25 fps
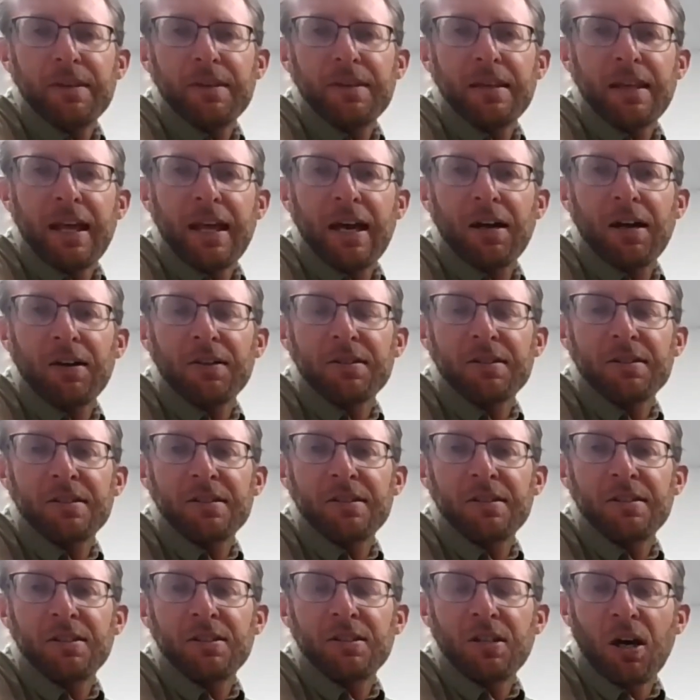Now,
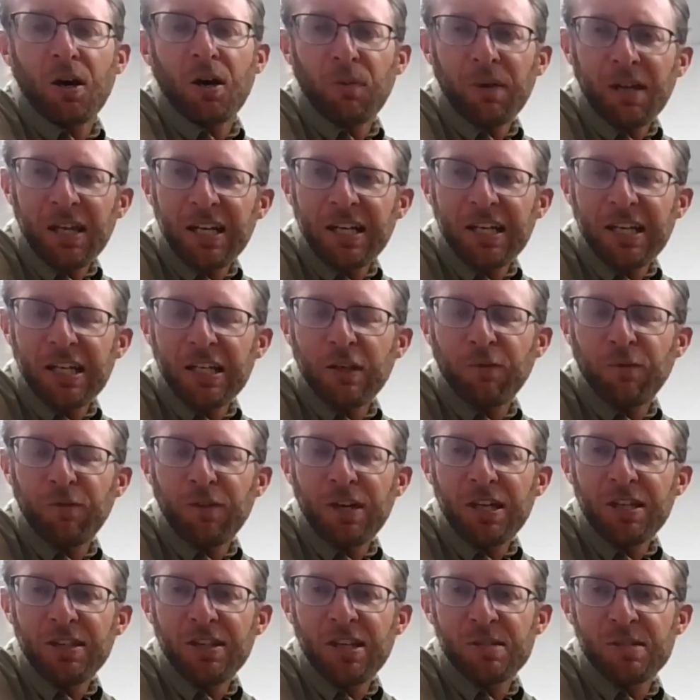are we going to need to
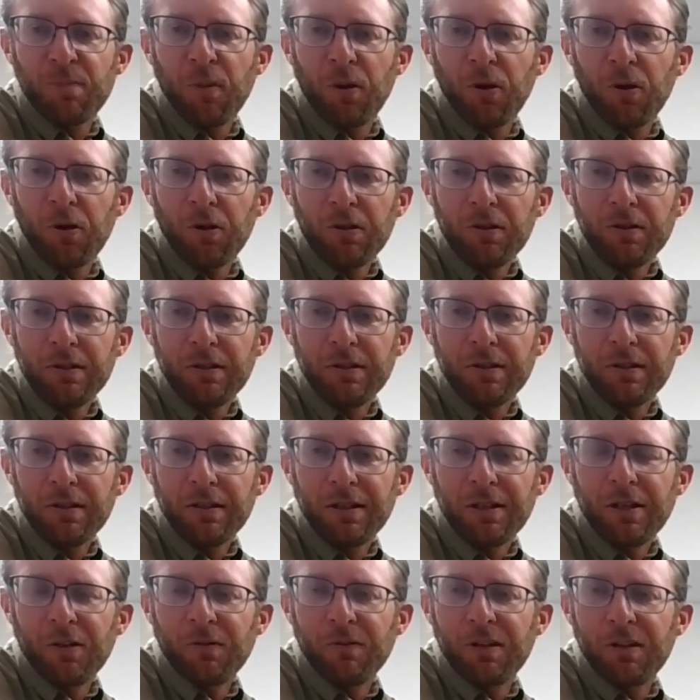feed this bull
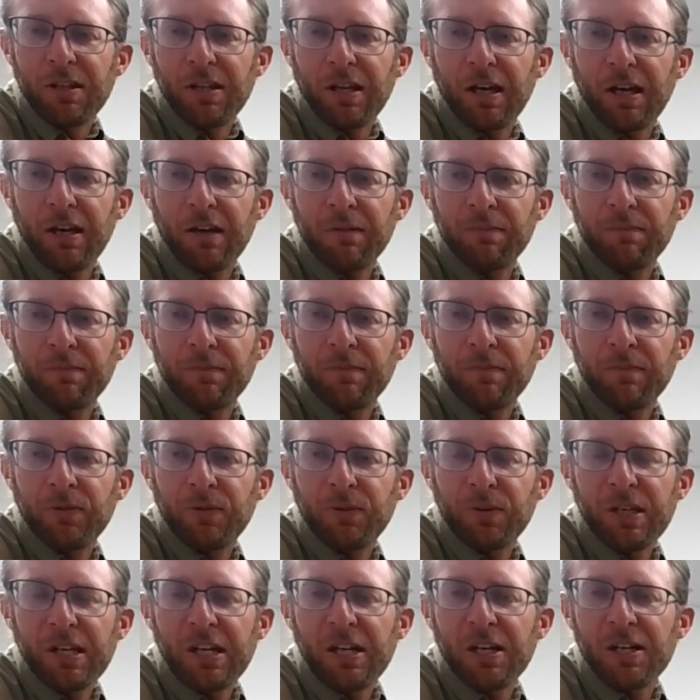over the
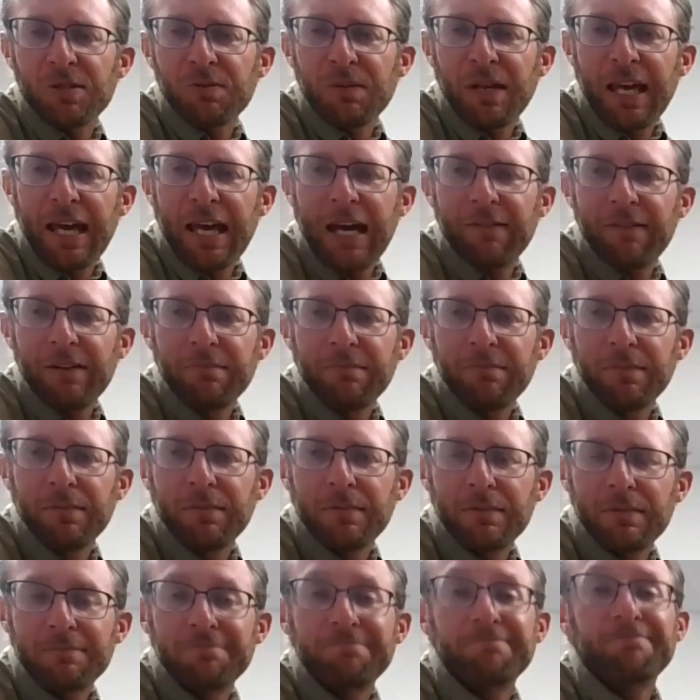3 years we have him?
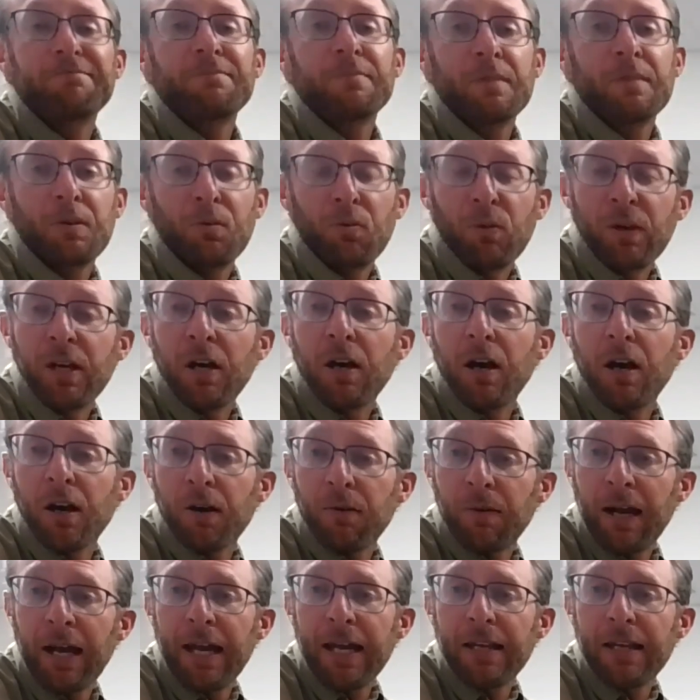We are,
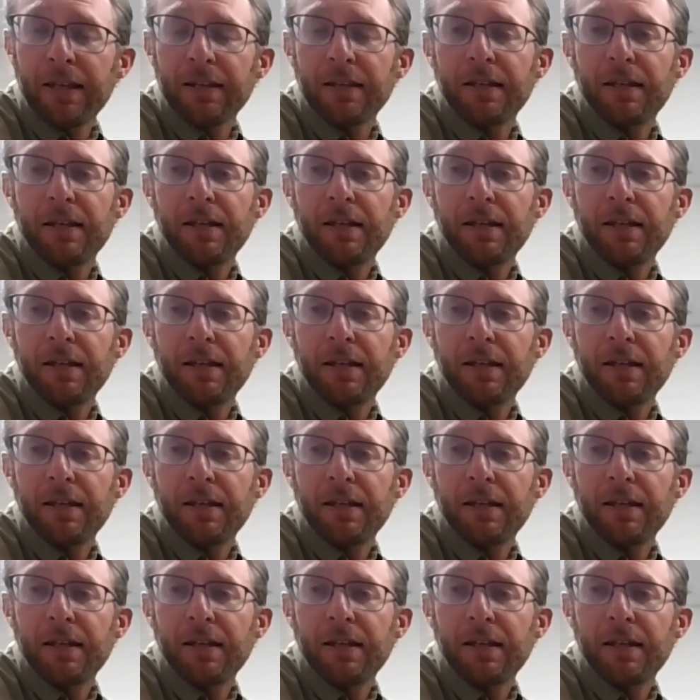right?